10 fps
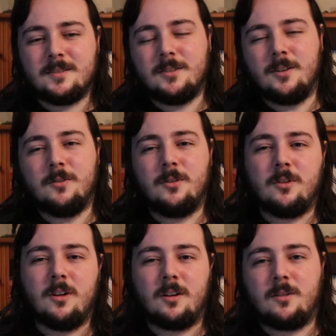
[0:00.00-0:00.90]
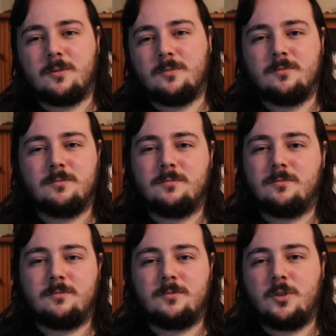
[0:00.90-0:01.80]
You know, not like
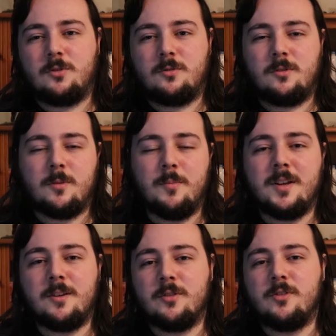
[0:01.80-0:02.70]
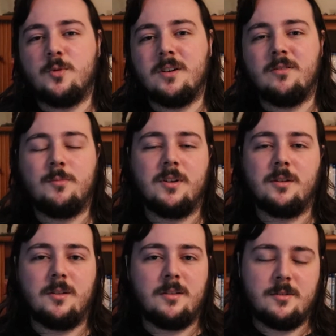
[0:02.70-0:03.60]
complete cringeworthy, but
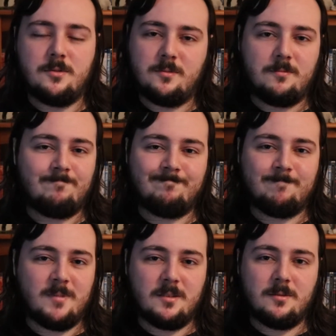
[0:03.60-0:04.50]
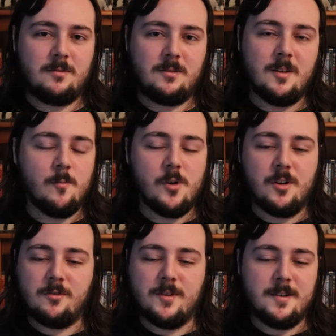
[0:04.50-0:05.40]
it's. Didn't
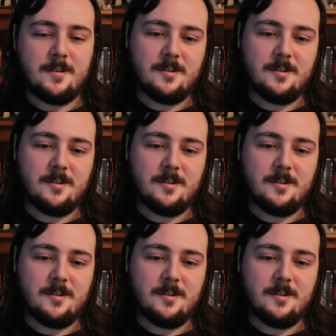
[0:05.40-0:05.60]
work really,